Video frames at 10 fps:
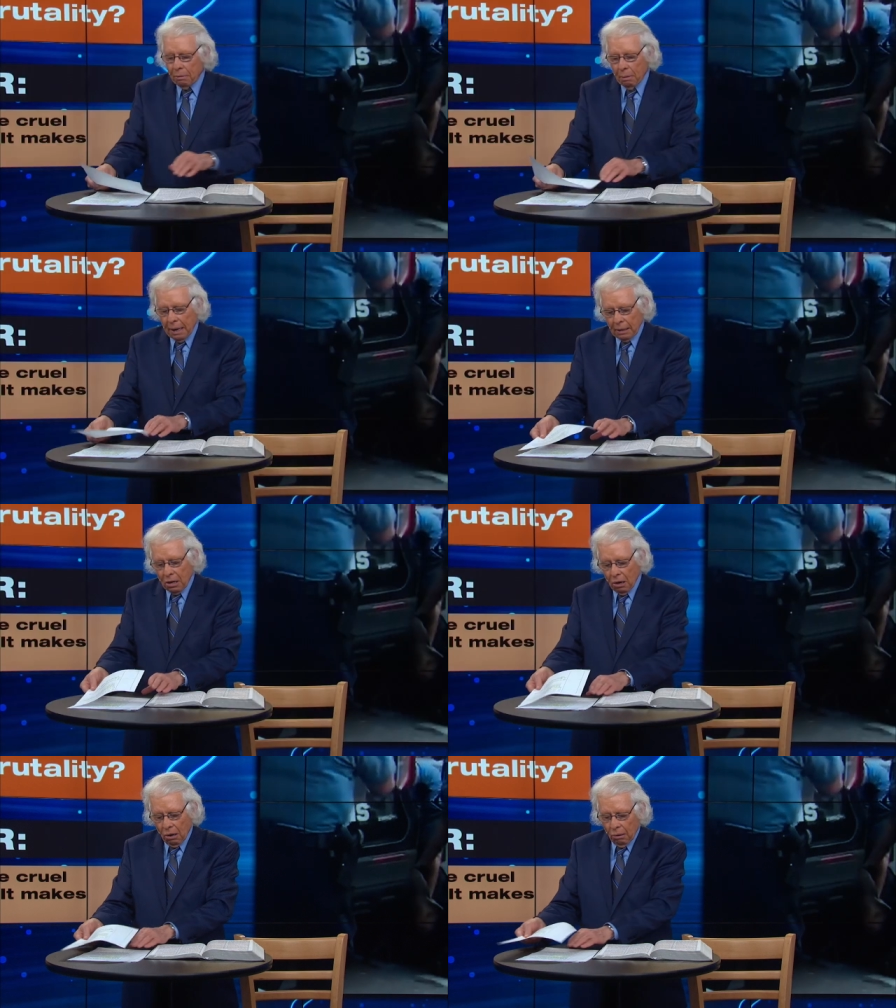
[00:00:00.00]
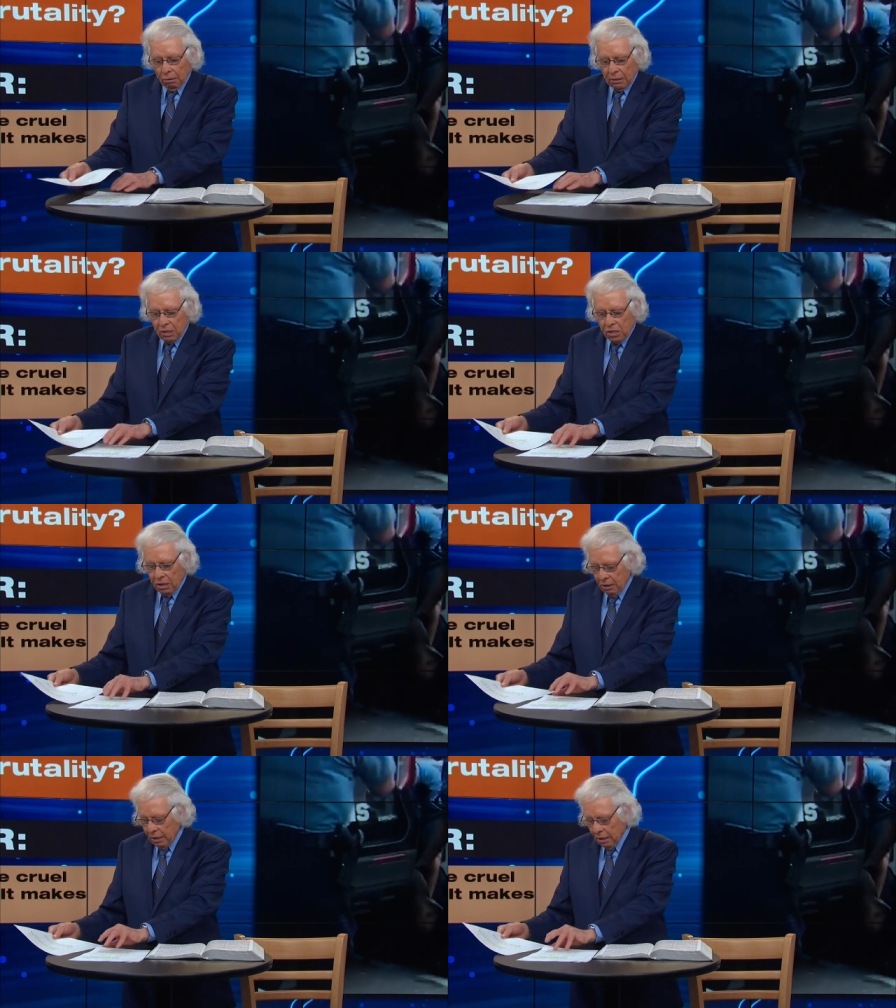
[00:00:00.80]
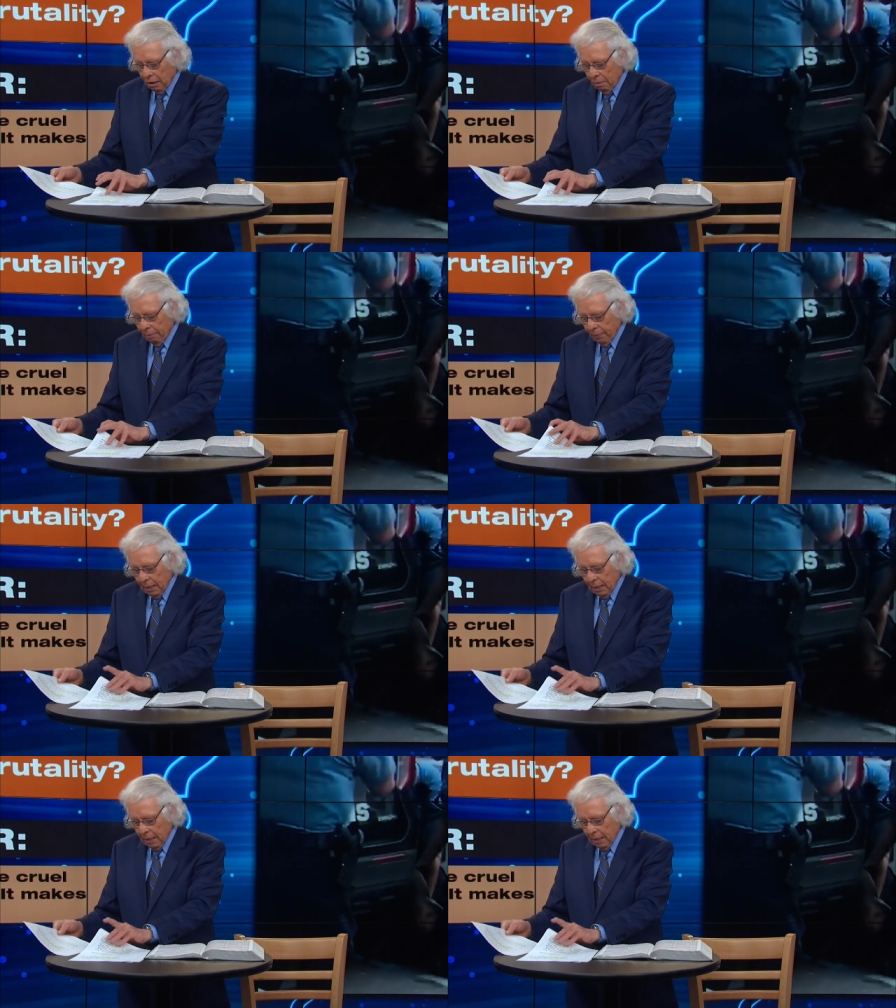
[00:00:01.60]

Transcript: run cold. And so, you know,